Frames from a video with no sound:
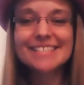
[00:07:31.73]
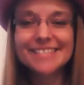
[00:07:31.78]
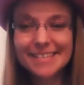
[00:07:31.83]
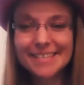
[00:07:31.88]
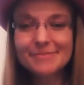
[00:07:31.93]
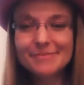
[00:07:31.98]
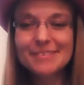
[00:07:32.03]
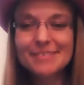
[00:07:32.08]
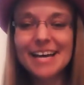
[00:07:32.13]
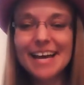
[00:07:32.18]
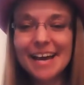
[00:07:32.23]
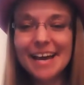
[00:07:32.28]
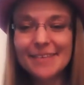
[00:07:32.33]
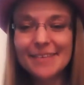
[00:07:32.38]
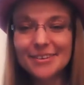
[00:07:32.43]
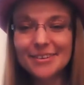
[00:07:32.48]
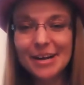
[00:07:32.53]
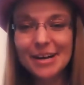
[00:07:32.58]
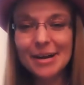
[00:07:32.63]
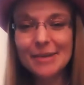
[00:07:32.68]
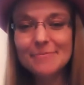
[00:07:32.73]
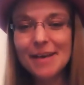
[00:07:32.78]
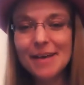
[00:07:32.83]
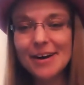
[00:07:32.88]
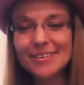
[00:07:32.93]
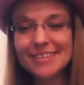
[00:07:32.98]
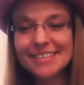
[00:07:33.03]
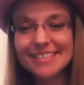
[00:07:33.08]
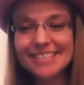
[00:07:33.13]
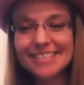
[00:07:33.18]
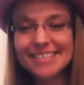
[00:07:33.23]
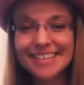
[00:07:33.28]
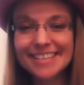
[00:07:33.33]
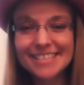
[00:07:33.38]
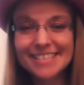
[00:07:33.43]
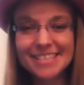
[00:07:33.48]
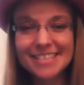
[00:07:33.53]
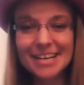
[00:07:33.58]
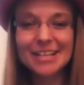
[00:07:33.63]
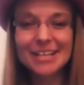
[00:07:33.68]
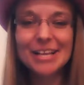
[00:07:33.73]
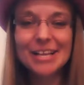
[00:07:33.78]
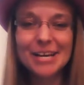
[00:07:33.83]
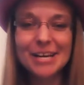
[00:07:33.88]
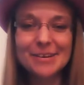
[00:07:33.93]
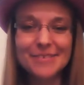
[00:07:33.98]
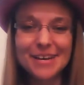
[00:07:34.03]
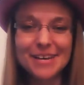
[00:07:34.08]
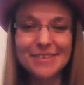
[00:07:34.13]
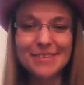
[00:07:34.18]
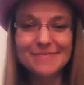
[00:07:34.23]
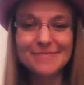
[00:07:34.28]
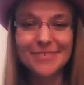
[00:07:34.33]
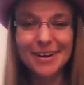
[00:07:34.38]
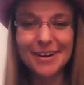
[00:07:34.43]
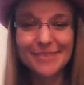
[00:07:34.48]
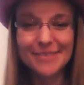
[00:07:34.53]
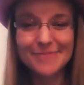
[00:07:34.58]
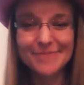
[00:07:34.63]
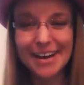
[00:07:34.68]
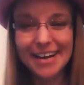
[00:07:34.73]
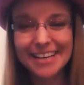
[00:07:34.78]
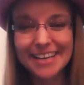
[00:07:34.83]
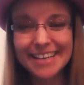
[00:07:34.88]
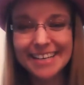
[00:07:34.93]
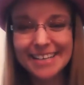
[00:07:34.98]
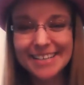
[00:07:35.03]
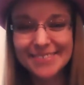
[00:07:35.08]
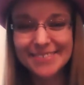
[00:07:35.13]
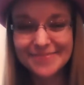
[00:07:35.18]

sometime I'll come out and share a little bit more about him.